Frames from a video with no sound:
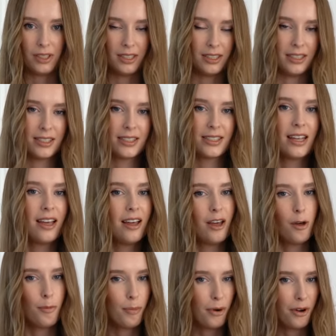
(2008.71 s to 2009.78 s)
It is
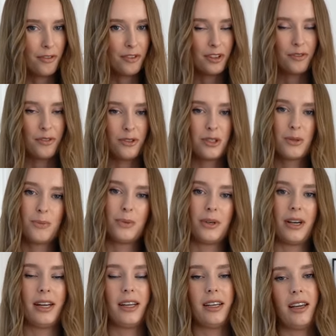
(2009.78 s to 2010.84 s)
perfect for
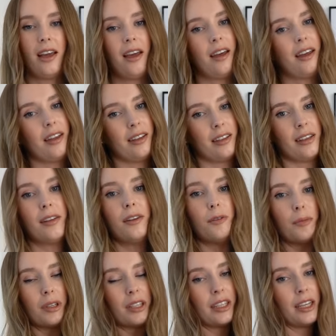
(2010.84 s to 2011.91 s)
spring and the
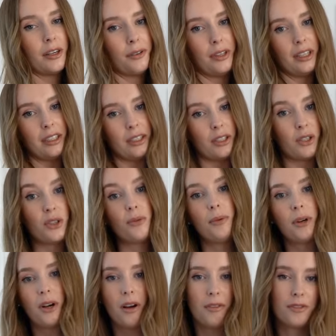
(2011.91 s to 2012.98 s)
material is super
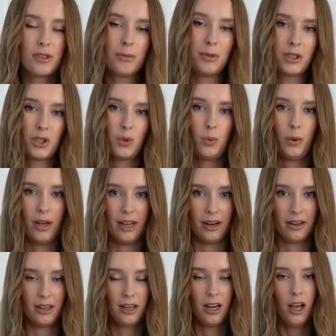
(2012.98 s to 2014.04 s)
comfortable to
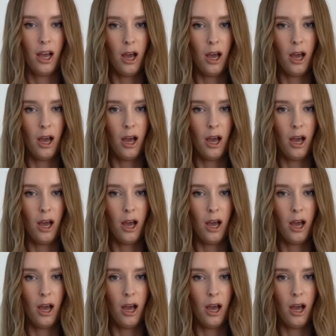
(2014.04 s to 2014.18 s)
wear.